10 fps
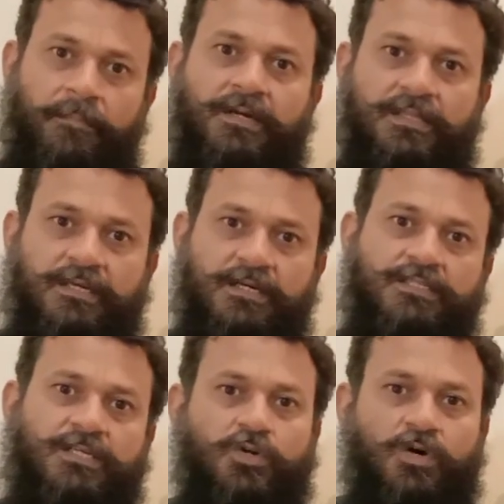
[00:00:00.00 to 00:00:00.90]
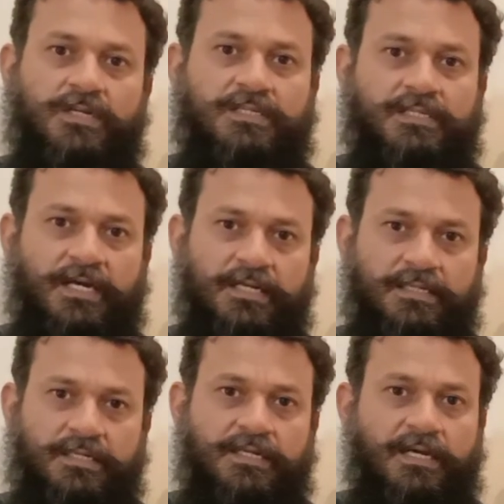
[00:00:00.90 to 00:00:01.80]
But there she got
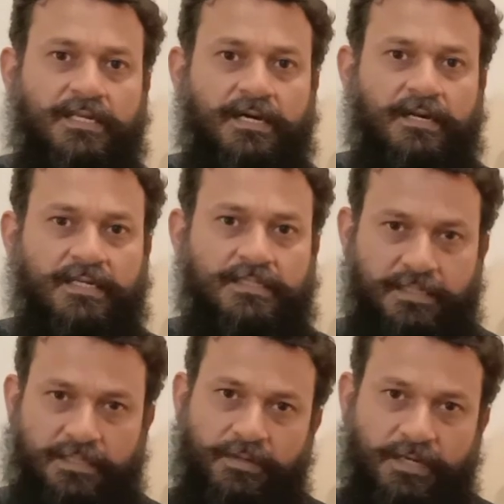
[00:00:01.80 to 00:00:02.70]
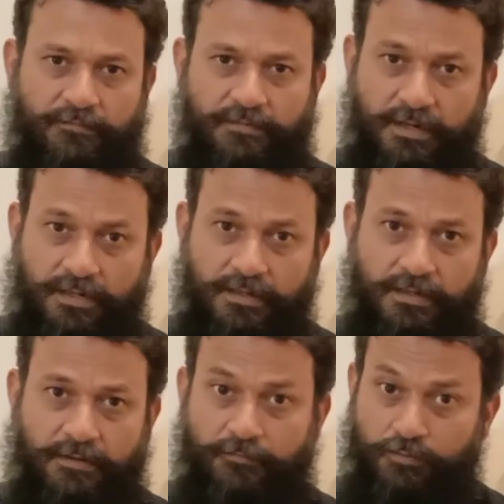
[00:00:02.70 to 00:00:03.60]
detected and arrested by Afghan
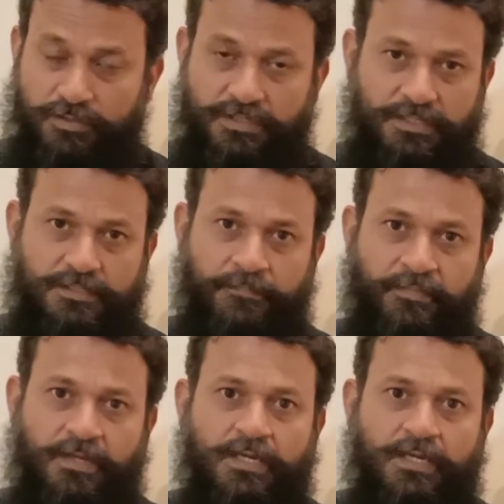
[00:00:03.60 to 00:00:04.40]
forces.